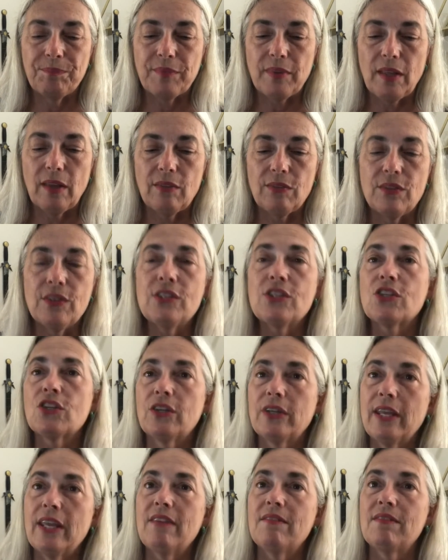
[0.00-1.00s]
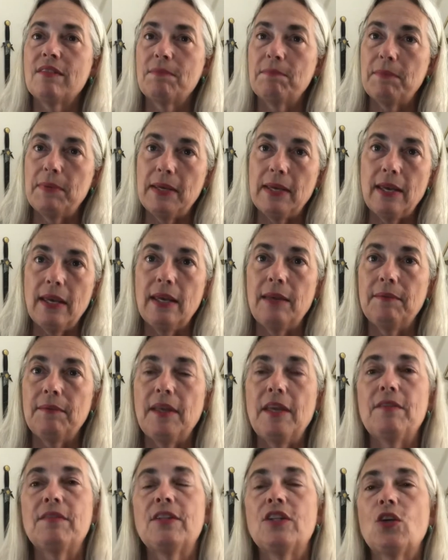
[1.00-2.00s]
this could even be,
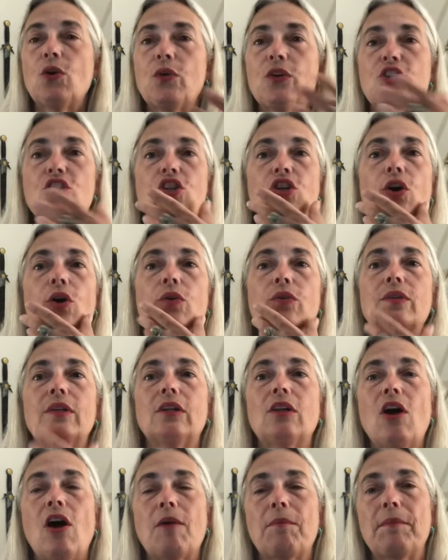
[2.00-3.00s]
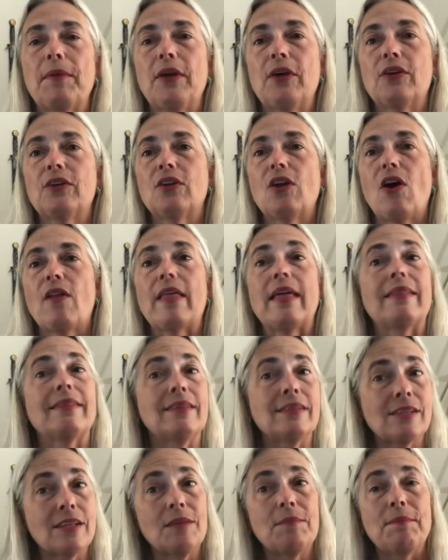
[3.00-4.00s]
even though it showed the long beard and all that,
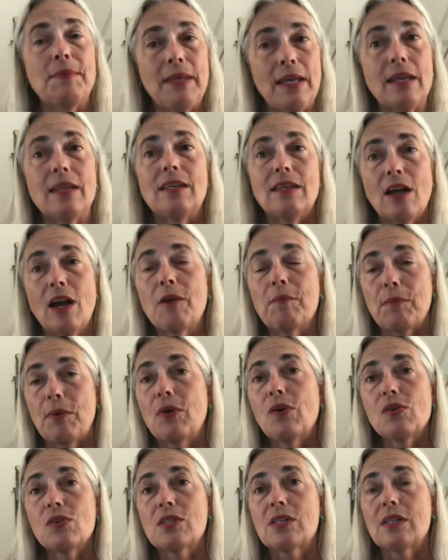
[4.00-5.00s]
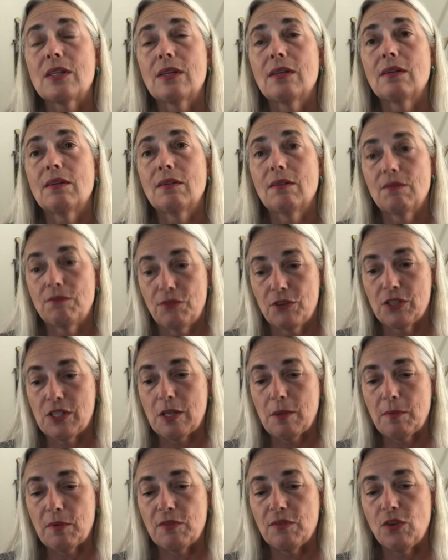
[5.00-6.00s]
this could be a young person. For
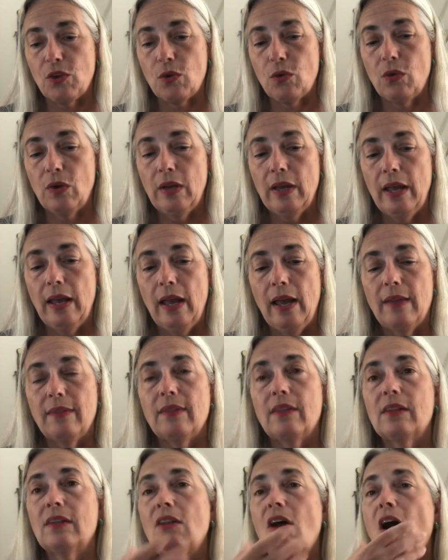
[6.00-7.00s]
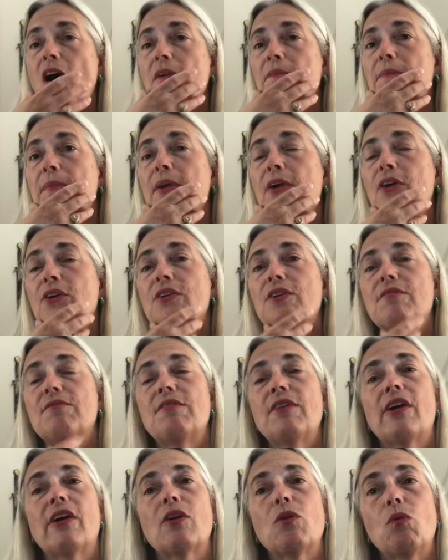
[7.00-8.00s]
some of you, the long beard could
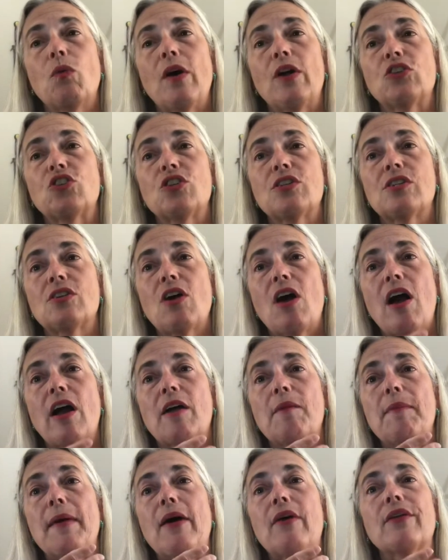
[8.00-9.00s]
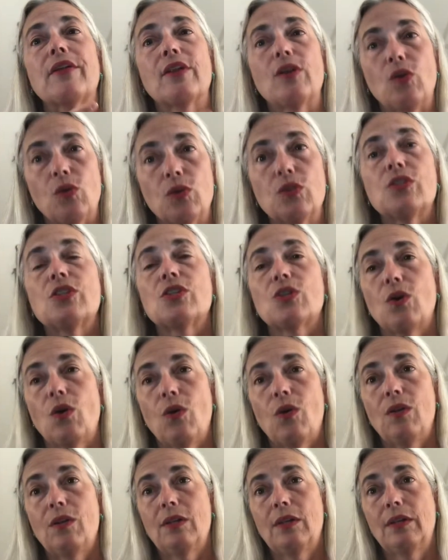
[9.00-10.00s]
very well just talk about an old
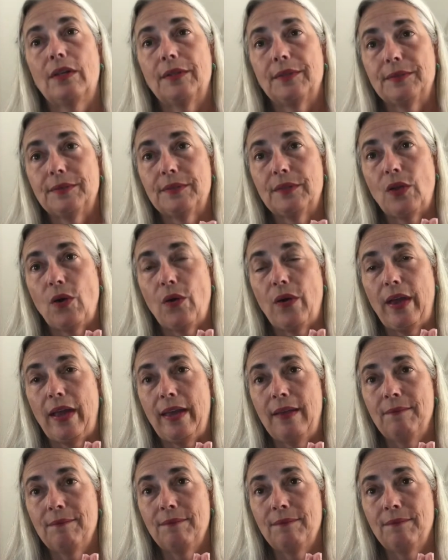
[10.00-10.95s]
soul. Okay,